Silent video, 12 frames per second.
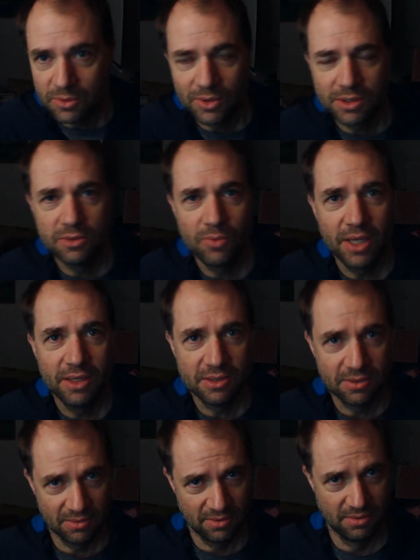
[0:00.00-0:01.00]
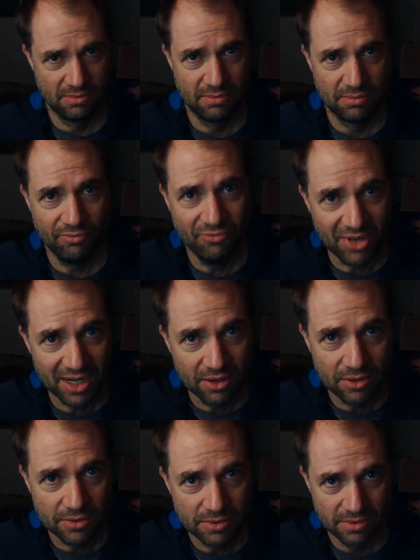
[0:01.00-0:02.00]
which is why this
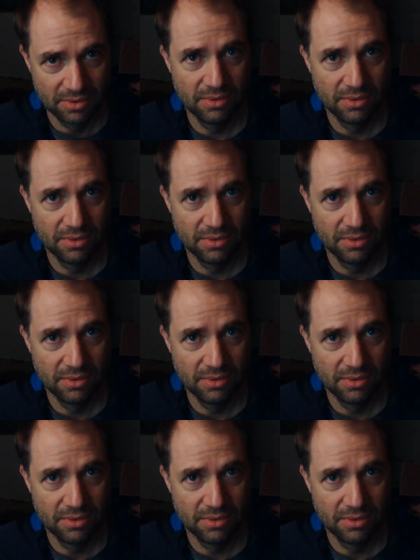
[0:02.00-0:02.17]
videos